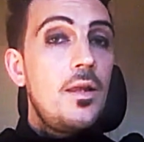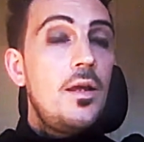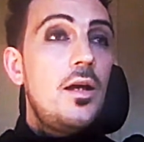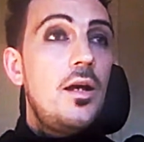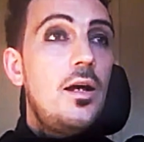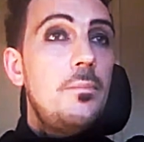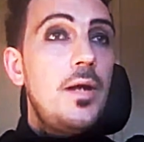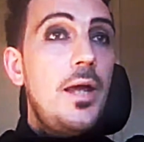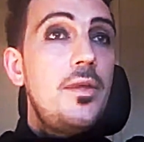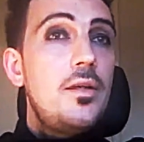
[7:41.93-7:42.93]

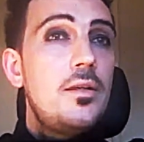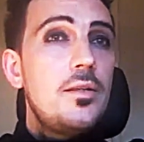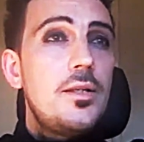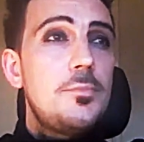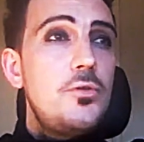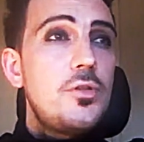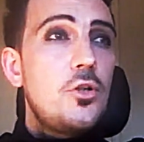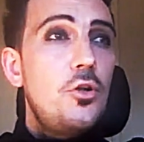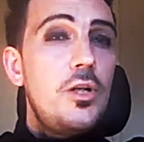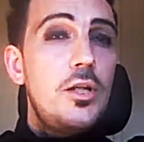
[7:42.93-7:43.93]
And I suppose the
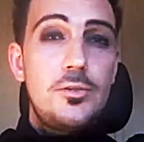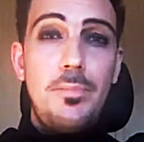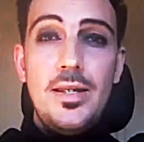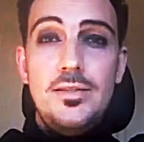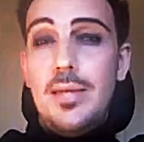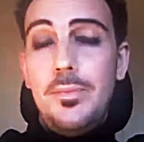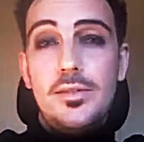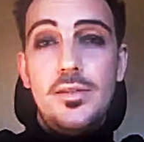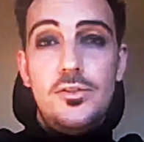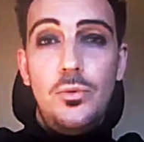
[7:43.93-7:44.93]
current pandemic
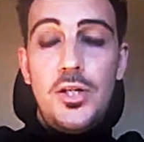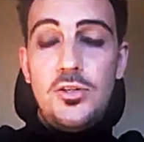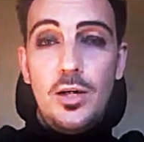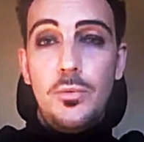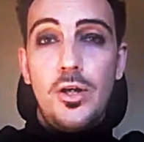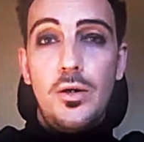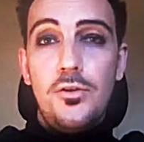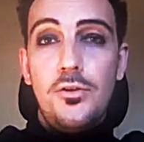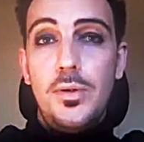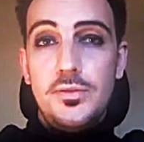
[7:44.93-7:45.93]
situation that we're going
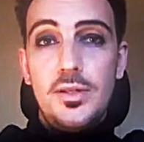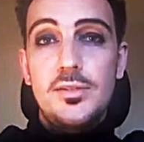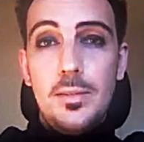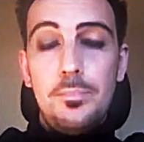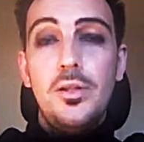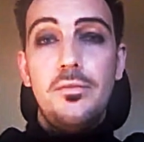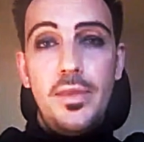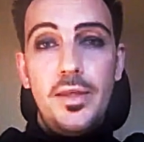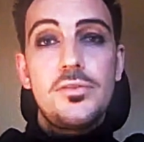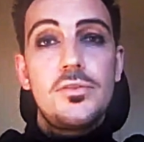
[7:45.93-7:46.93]
through is an example of
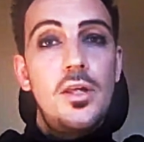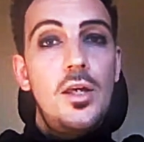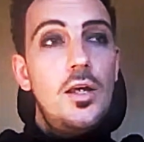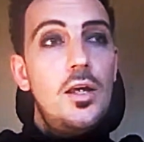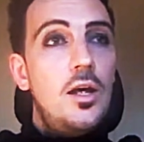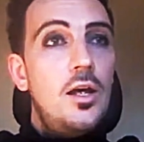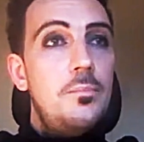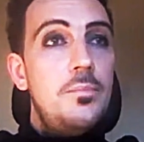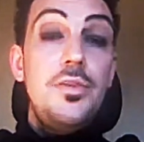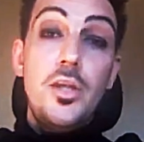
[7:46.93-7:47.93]
this.
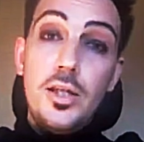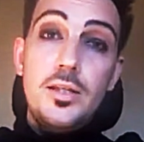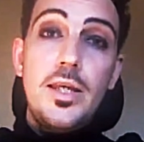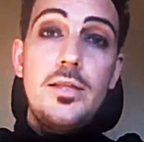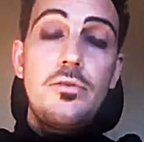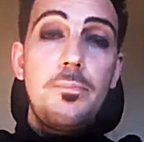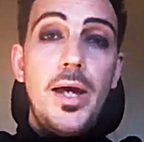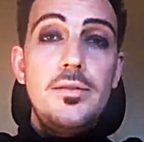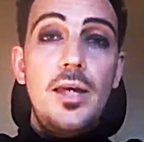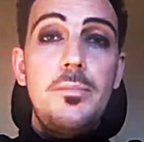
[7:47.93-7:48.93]
In the early days of the
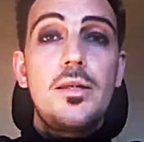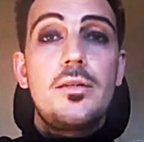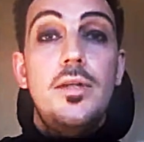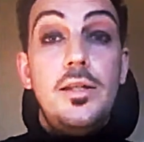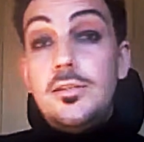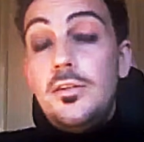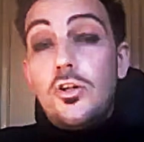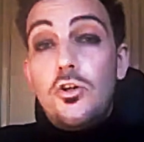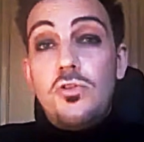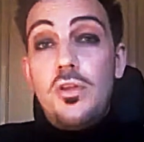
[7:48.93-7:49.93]
pandemic, at least in the
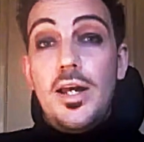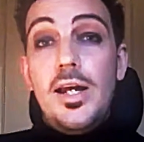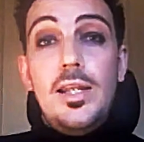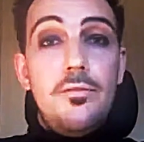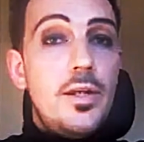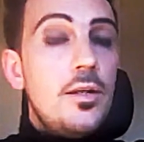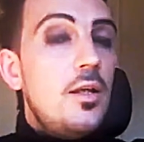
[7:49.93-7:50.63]
country that I live in,